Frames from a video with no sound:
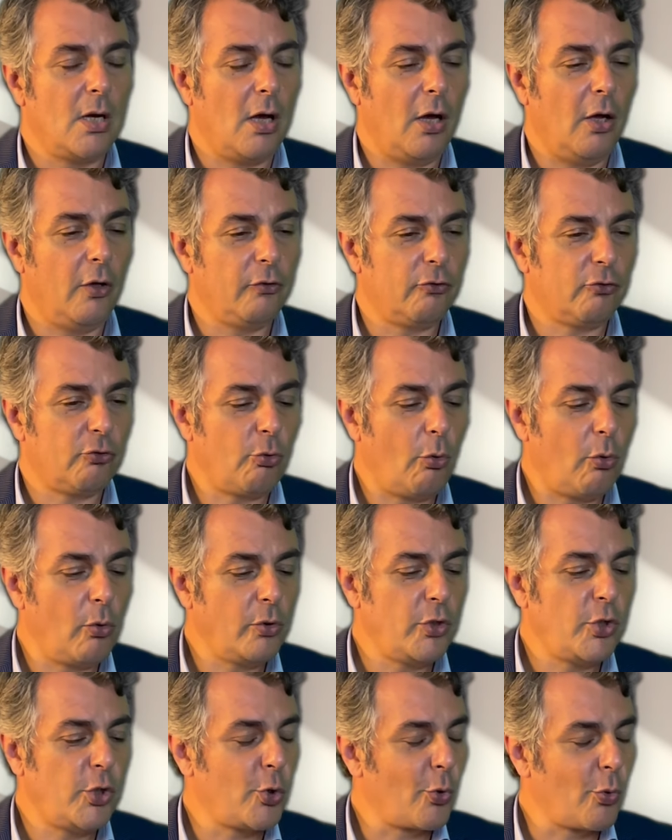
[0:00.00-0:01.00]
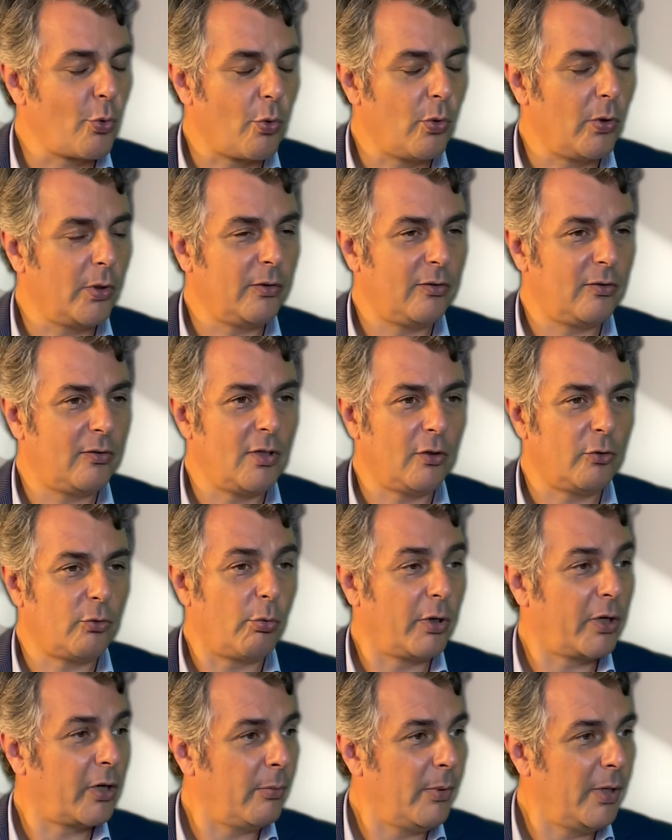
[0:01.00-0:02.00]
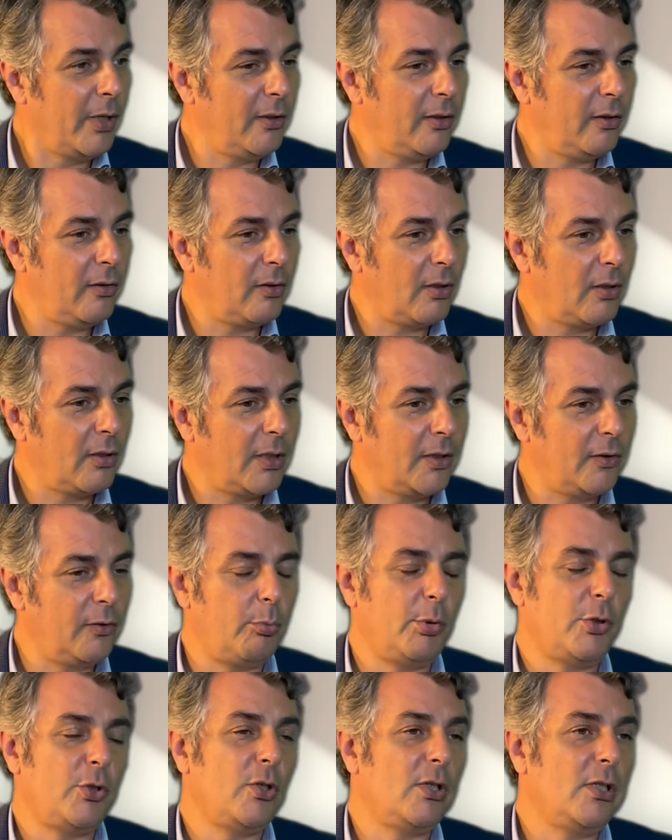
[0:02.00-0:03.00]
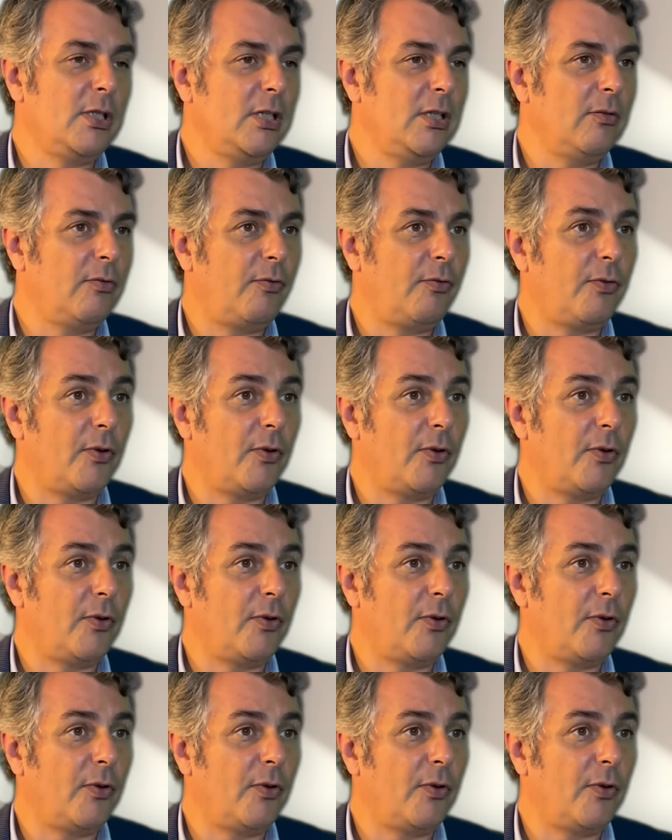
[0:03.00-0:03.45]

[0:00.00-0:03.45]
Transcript: a strong euro, it's not recommended, especially if